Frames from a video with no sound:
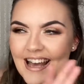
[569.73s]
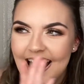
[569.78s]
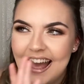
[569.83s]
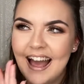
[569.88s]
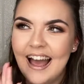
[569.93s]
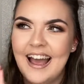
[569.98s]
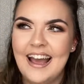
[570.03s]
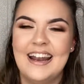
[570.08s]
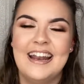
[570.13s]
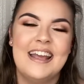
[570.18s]

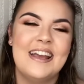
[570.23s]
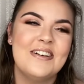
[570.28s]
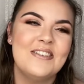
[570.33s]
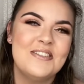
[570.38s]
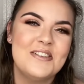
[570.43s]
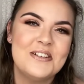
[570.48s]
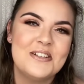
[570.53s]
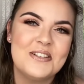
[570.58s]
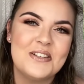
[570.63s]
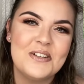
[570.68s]
And it
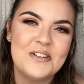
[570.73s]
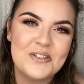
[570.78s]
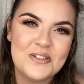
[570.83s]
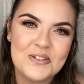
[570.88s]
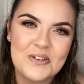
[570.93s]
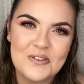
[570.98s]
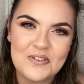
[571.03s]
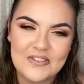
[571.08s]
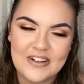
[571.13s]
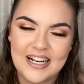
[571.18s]
was
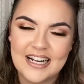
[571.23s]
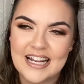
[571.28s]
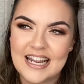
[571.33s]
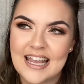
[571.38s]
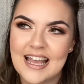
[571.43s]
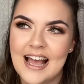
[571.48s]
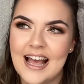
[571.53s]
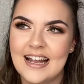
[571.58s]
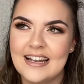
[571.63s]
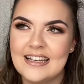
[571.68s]
so funny,
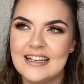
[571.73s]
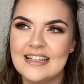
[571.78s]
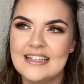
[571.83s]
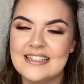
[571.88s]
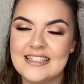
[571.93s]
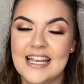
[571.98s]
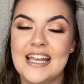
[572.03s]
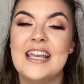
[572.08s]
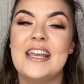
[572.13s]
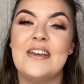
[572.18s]
and
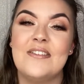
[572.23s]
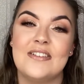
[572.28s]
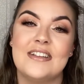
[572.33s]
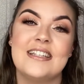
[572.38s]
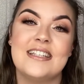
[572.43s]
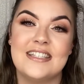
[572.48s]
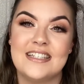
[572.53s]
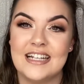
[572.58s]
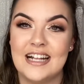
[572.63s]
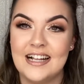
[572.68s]
see, even
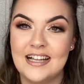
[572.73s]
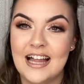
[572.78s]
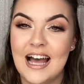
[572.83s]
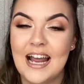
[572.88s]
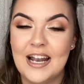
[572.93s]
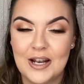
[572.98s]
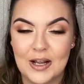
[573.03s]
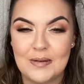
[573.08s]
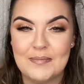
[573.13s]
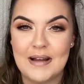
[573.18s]
still I
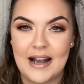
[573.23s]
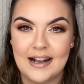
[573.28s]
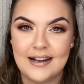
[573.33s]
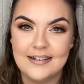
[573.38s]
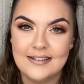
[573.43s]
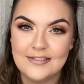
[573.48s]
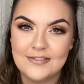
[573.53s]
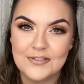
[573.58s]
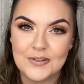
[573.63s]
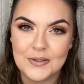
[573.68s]
look back on
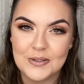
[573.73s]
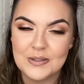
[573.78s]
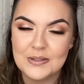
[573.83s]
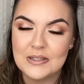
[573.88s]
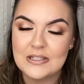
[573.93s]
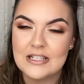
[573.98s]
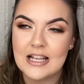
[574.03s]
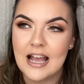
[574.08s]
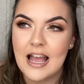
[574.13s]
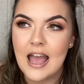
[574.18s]
the
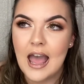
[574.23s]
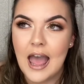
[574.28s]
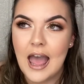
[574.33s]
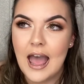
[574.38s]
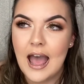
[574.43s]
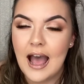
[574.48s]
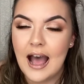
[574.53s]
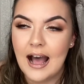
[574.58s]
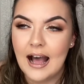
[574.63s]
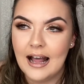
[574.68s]
photos
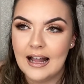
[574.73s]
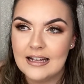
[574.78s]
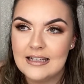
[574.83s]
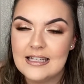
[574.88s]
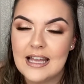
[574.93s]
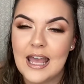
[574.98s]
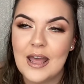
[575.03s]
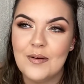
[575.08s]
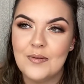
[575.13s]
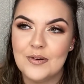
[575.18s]
and
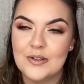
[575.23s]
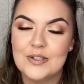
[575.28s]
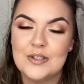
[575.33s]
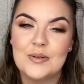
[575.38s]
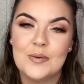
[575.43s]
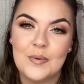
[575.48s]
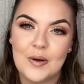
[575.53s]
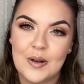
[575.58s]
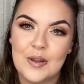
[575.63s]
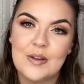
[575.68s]
it was
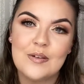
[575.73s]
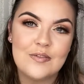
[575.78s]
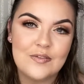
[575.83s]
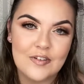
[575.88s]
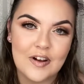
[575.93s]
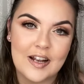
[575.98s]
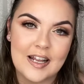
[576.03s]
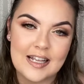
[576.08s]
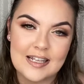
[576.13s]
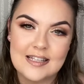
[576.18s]
one of the
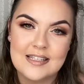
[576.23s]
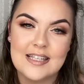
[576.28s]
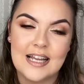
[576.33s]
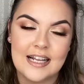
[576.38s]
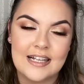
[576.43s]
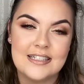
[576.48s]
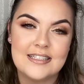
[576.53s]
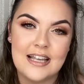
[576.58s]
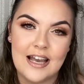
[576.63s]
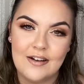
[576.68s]
funniest
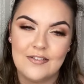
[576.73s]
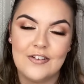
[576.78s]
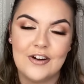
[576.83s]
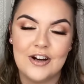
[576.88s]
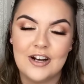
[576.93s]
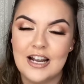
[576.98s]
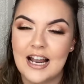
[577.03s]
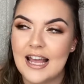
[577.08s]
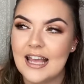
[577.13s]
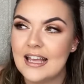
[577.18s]
things ever.
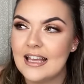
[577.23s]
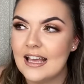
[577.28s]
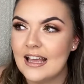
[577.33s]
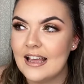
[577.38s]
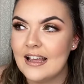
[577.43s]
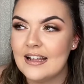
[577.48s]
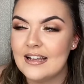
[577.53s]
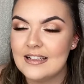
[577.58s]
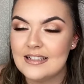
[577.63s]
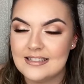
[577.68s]
Like,
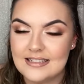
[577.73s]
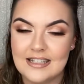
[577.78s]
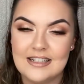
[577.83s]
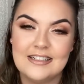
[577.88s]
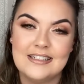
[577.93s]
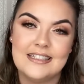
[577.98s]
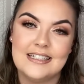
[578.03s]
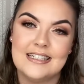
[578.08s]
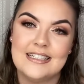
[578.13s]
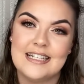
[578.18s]
still
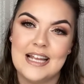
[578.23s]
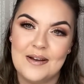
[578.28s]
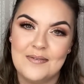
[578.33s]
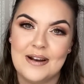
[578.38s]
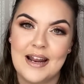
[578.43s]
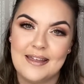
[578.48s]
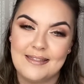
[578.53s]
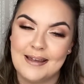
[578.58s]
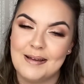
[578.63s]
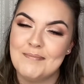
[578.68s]
to this day when I
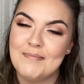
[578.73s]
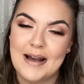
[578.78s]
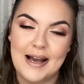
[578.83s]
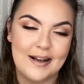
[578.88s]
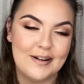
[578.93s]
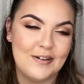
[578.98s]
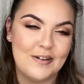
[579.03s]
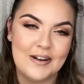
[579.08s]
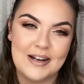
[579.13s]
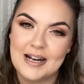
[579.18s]
think back
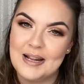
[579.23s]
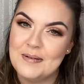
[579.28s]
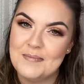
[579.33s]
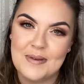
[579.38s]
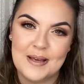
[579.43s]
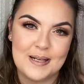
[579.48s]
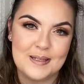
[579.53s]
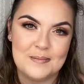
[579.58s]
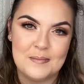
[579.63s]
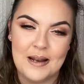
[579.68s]
on it, it
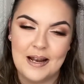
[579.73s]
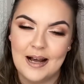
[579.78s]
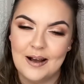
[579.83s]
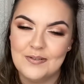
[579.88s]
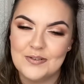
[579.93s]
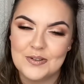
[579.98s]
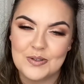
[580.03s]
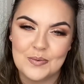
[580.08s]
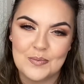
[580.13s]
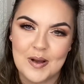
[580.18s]
makes me laugh
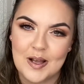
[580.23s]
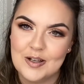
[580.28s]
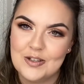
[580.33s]
so much.